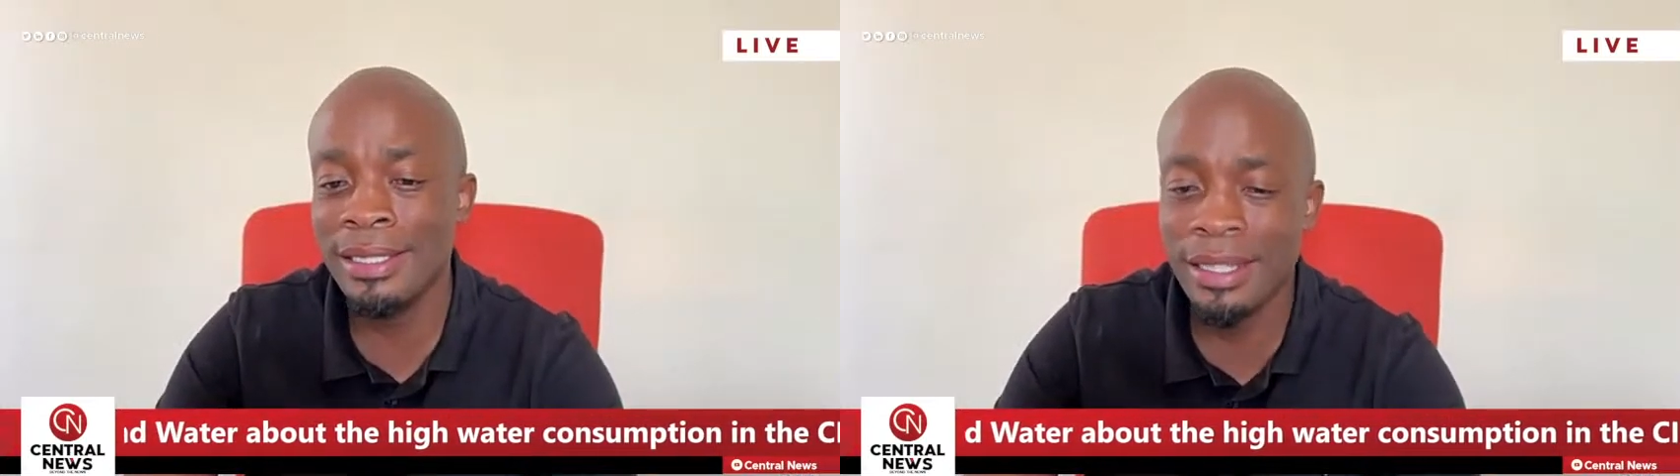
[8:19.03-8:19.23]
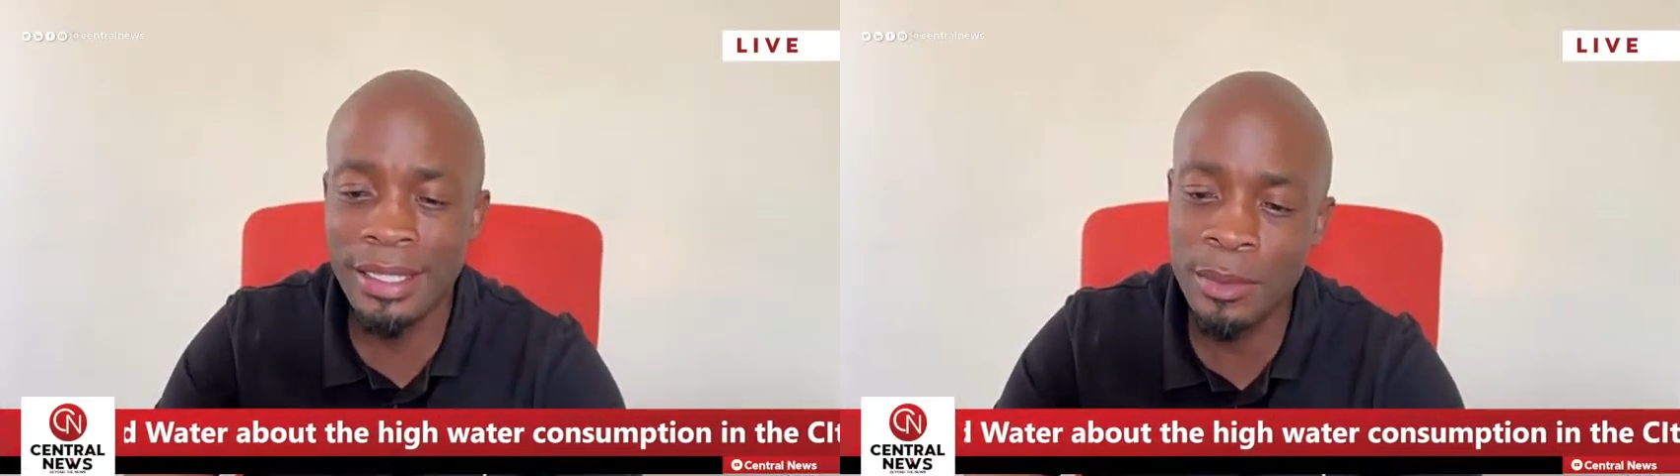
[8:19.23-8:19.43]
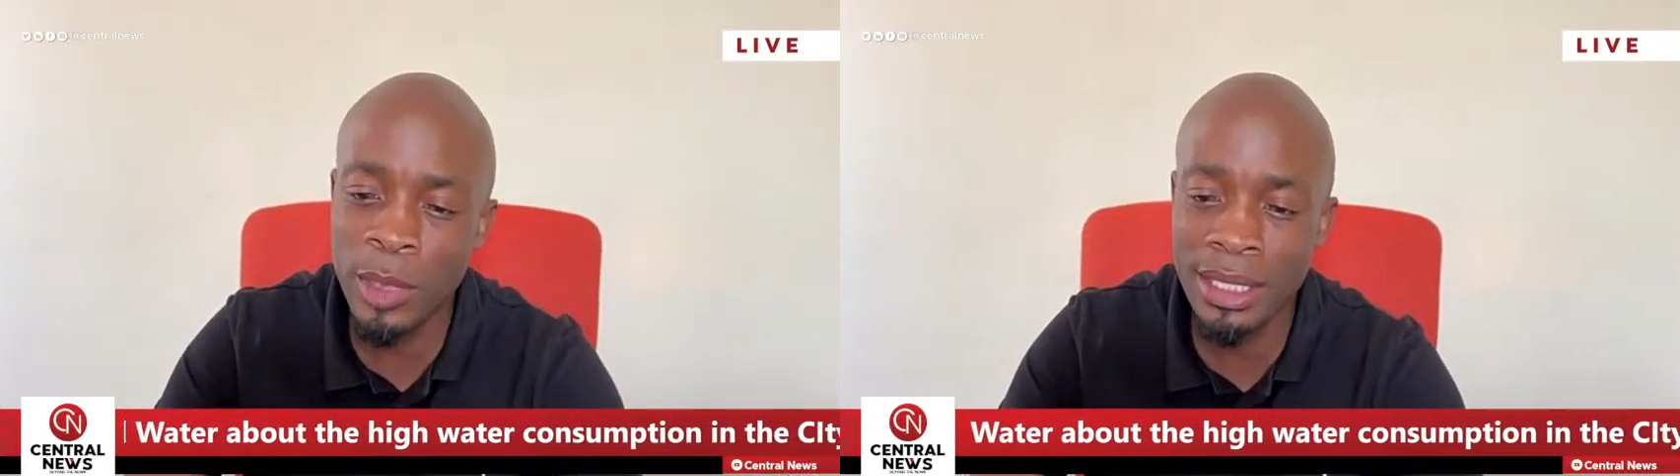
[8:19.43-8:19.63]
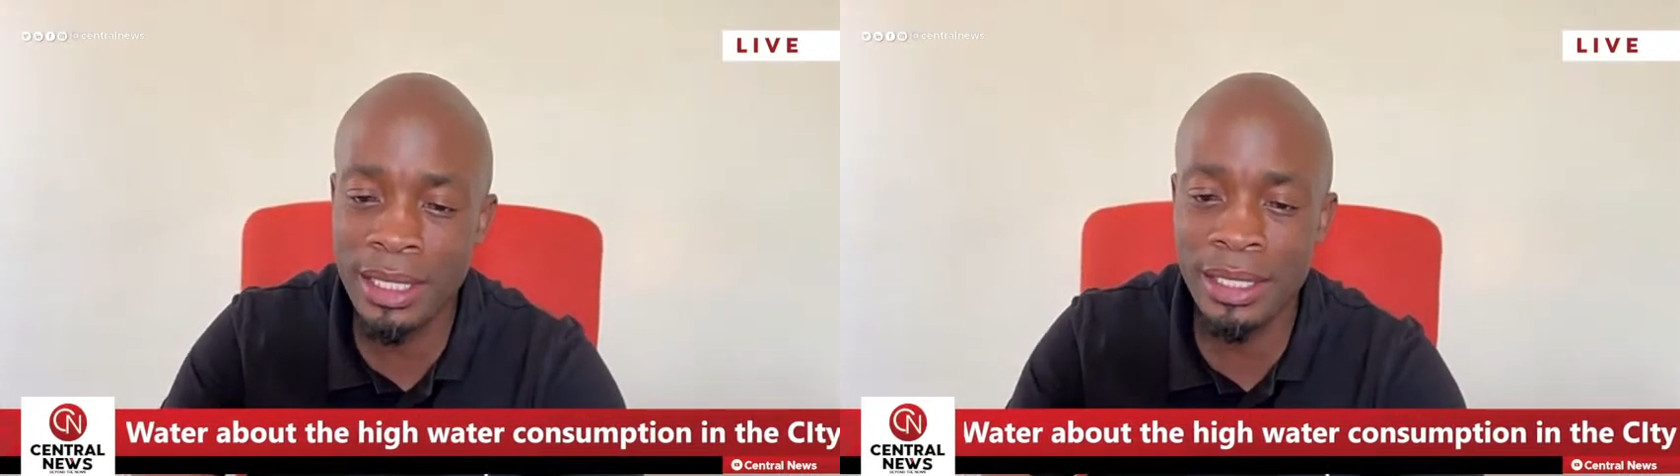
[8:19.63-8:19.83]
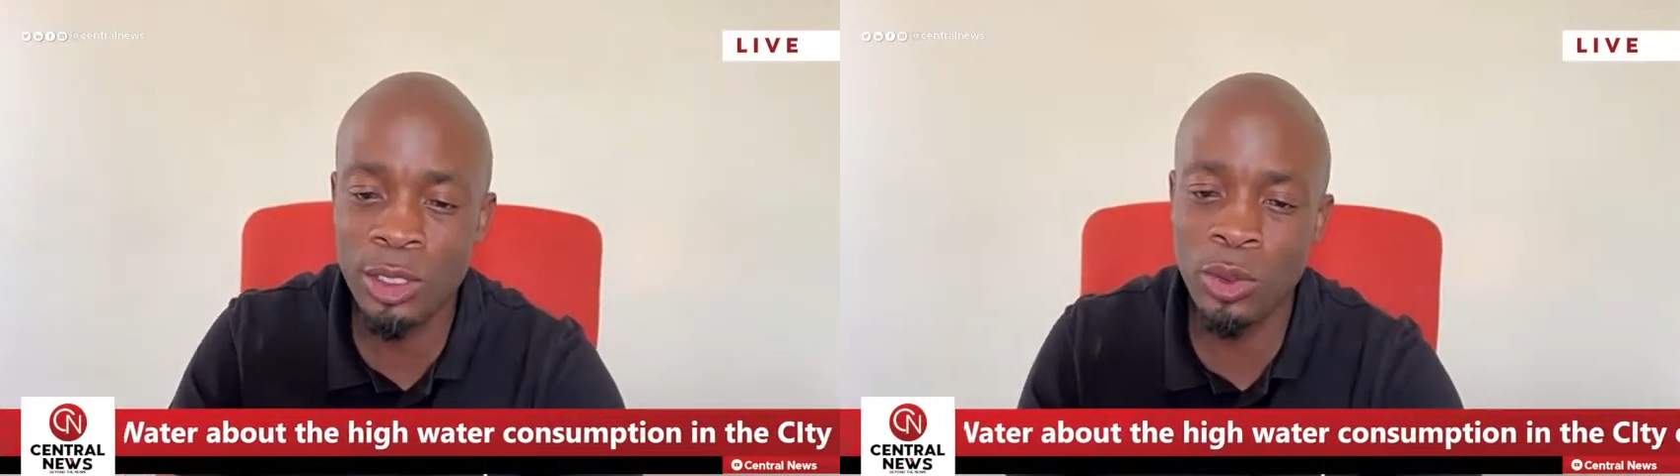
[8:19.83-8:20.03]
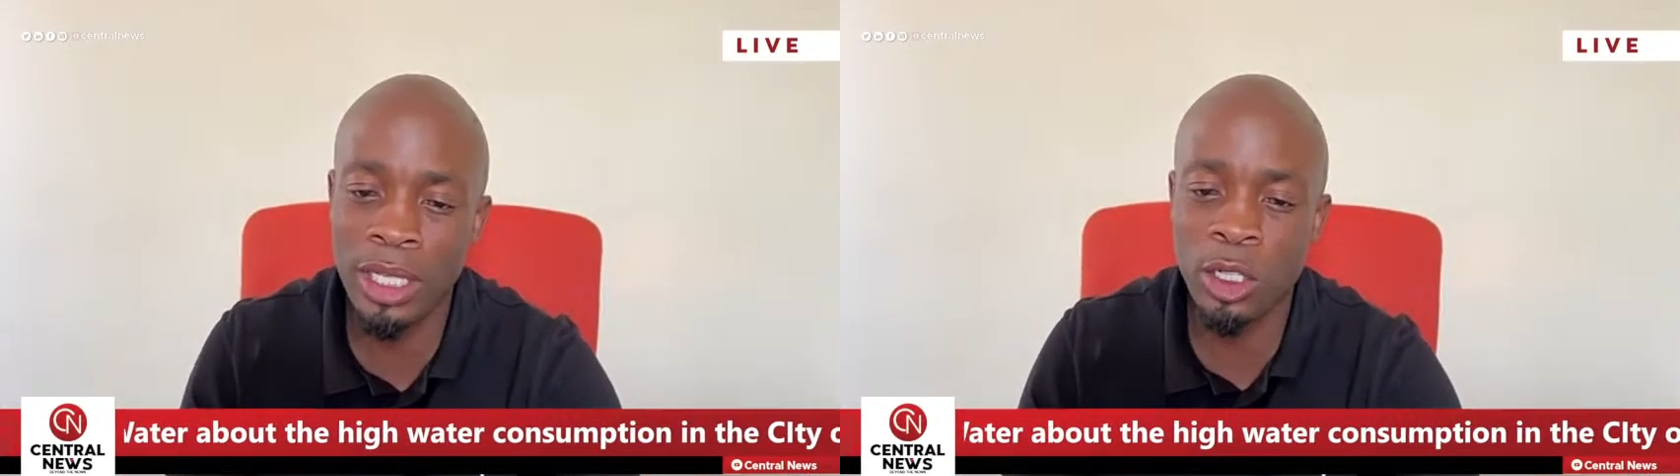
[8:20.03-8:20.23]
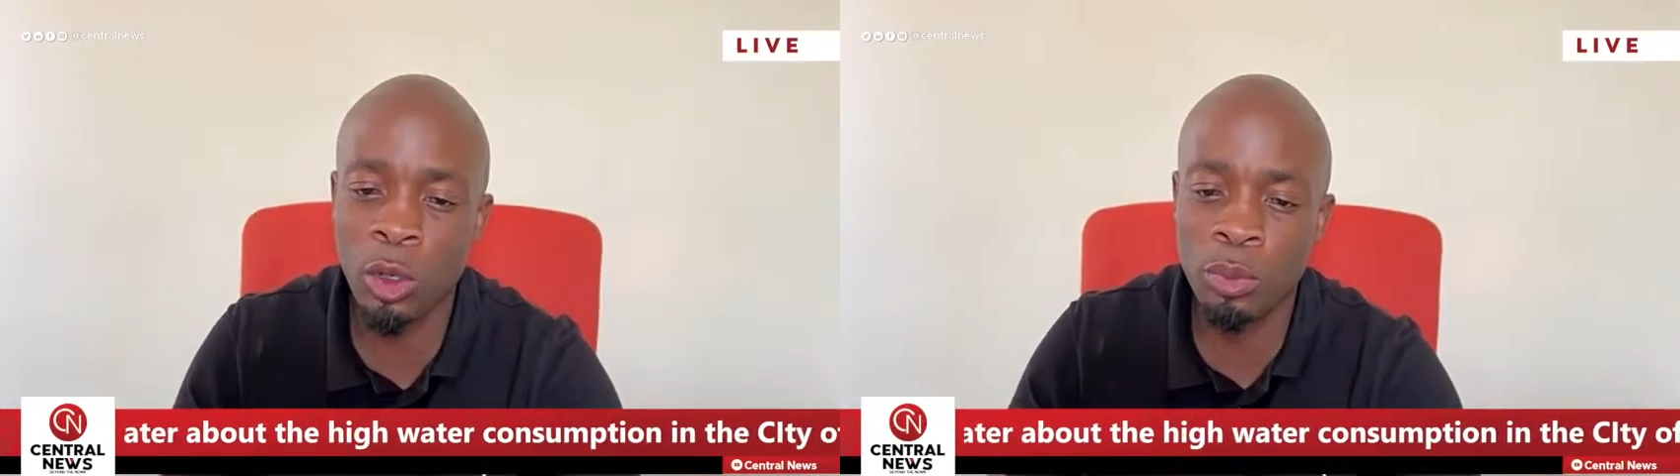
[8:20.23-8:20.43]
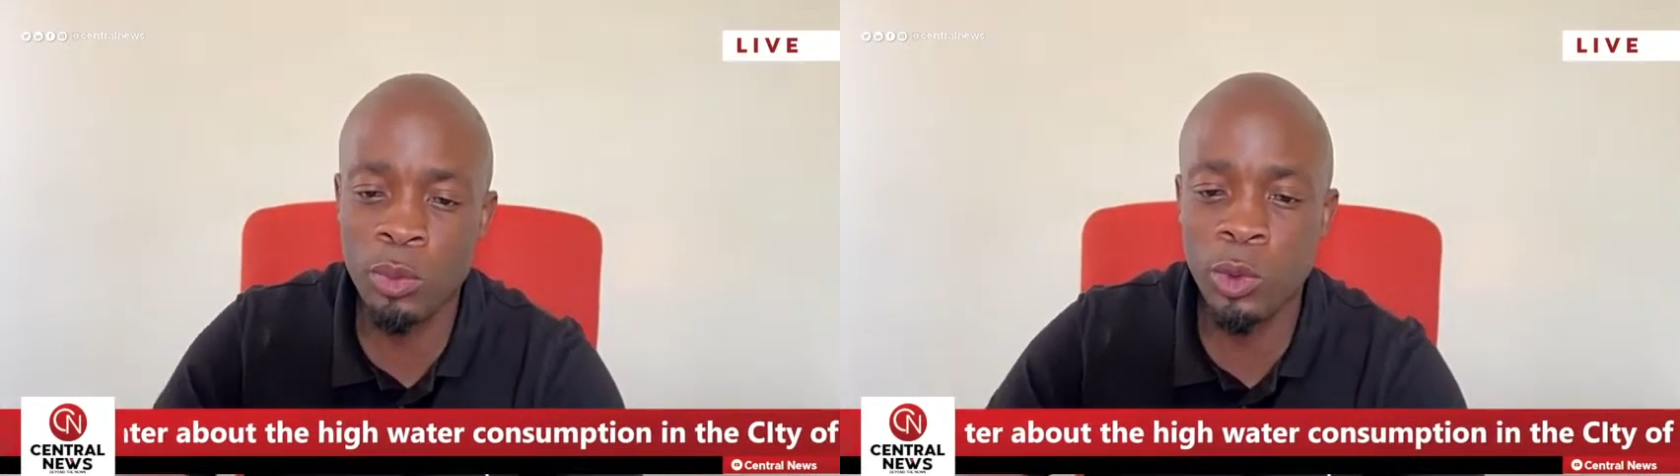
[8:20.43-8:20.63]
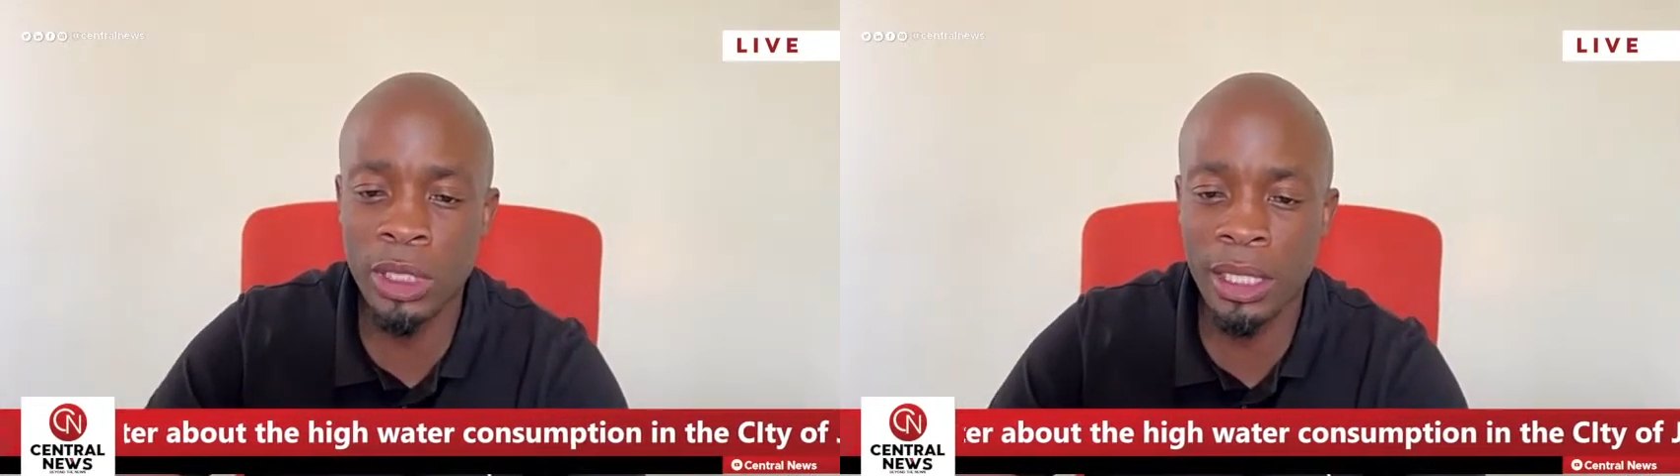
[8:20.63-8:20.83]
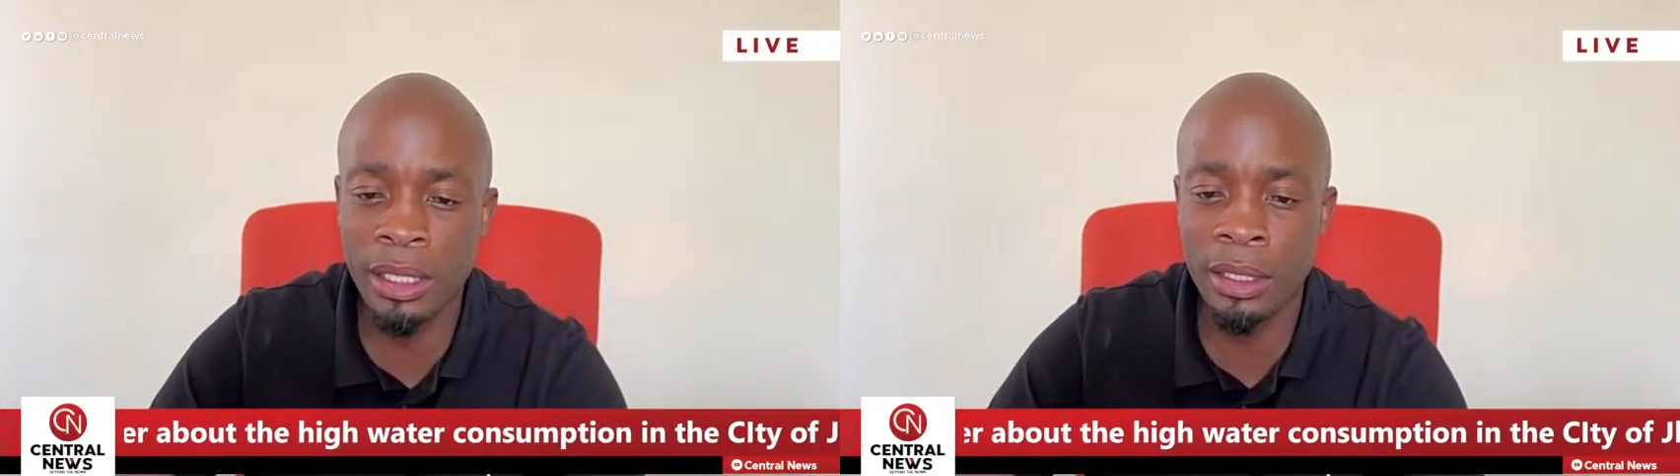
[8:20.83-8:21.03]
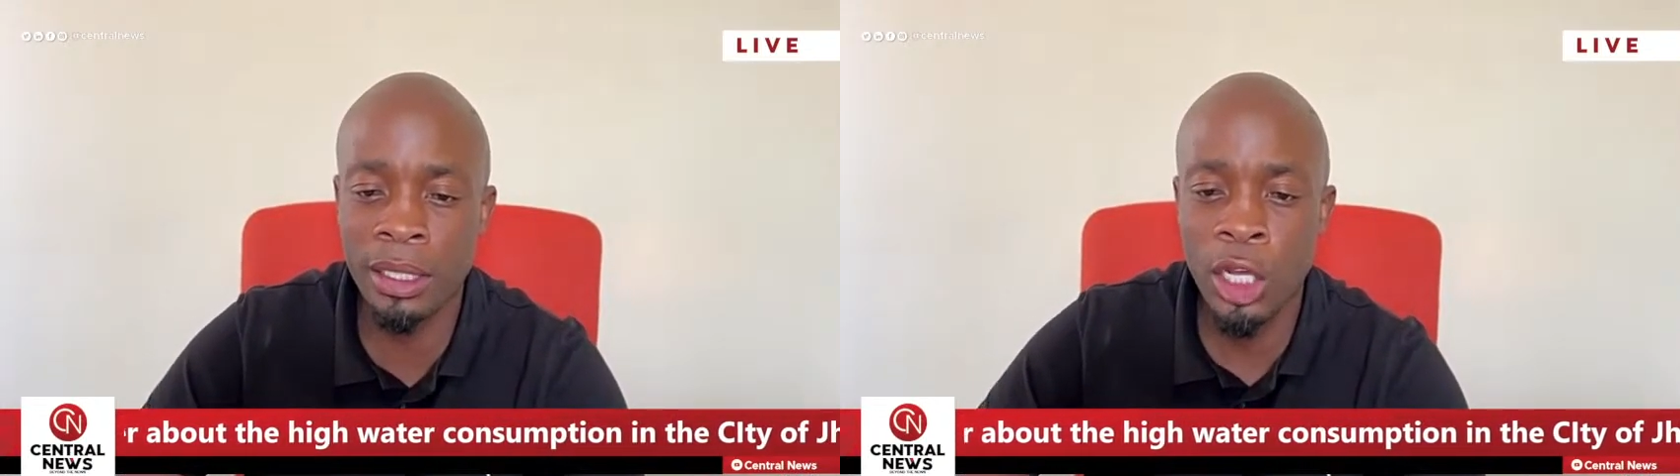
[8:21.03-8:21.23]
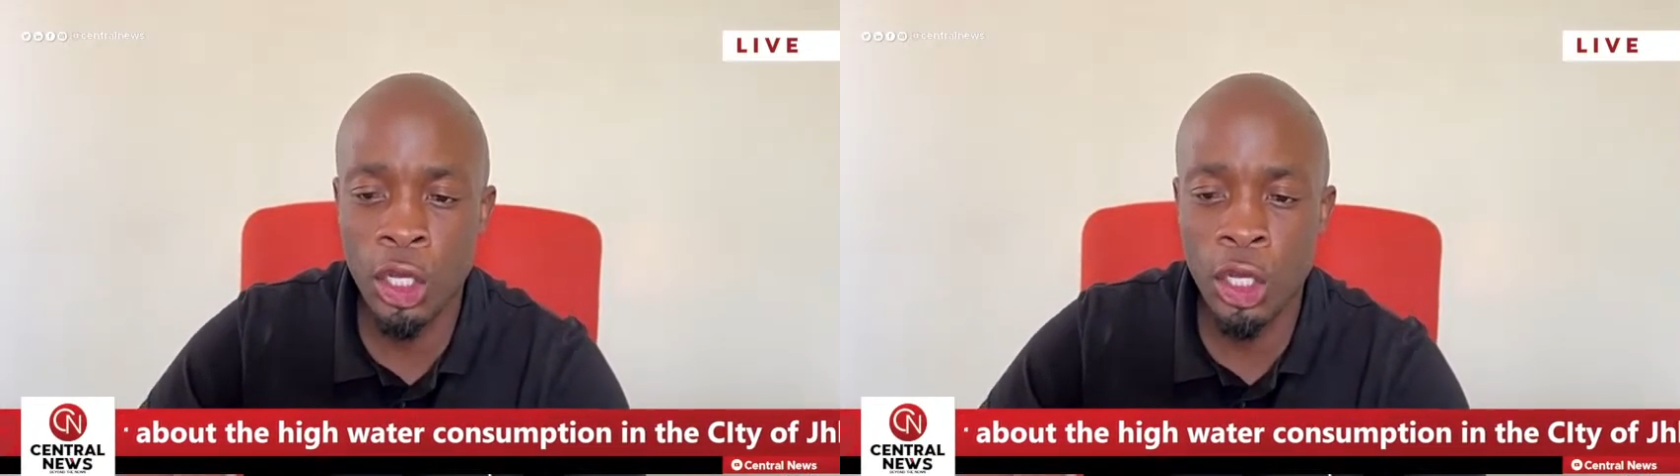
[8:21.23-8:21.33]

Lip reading: these messages so that our people can